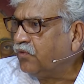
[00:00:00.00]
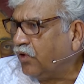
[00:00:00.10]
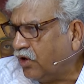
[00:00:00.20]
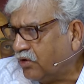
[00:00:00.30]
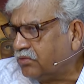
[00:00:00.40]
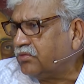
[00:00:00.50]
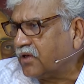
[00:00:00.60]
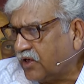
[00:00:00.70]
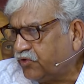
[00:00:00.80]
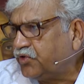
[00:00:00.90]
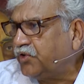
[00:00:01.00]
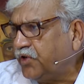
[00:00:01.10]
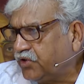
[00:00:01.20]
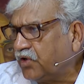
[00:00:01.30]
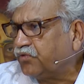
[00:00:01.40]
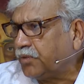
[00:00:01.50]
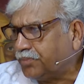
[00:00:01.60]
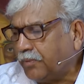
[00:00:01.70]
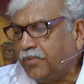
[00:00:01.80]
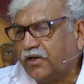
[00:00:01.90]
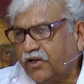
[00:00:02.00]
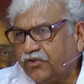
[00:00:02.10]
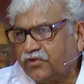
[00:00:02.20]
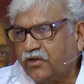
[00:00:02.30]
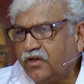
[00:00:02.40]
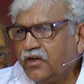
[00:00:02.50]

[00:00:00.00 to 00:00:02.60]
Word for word: for consideration for publication.